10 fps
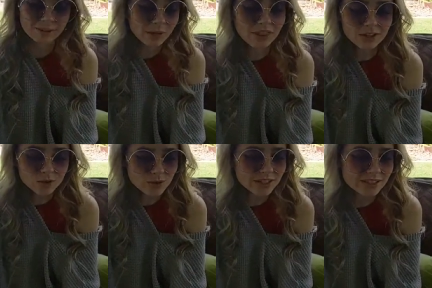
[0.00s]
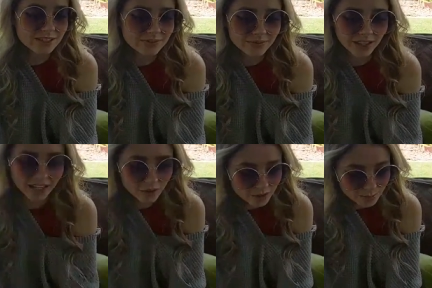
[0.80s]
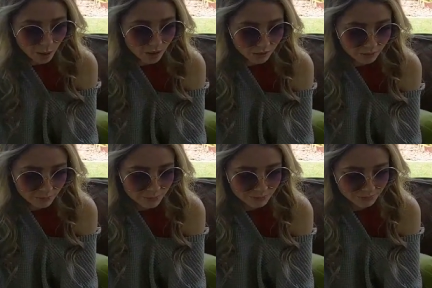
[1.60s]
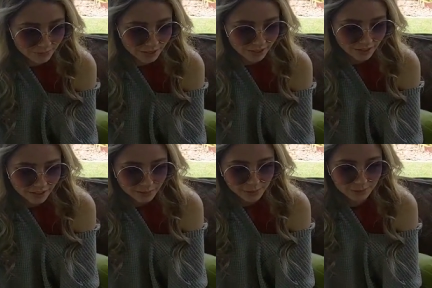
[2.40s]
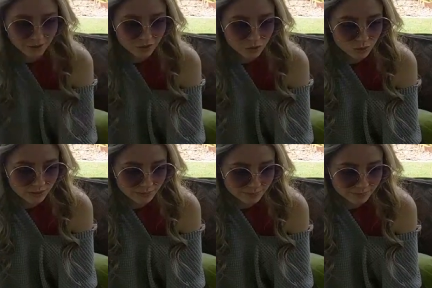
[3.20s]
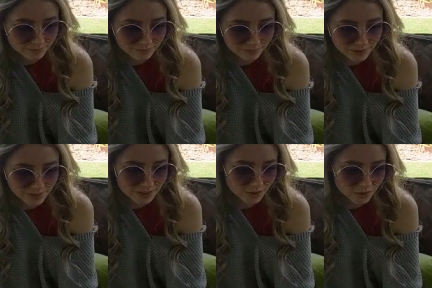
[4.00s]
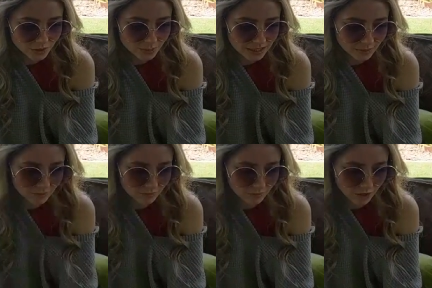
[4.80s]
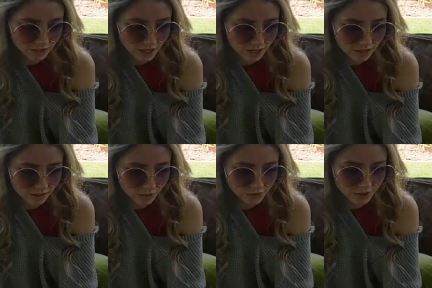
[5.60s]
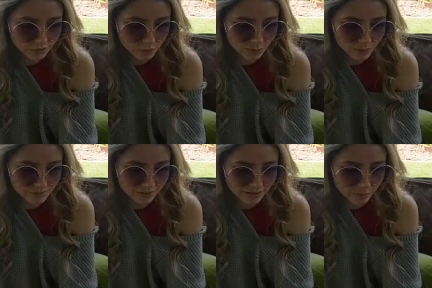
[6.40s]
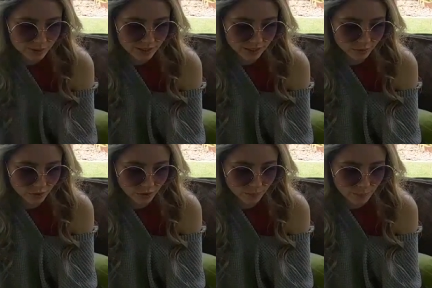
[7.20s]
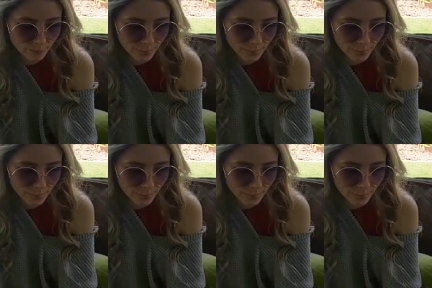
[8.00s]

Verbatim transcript: I'm not that short. I look small, but I'm not that short. It's a seltzer spiked with vodka, only 4.5% alcohol.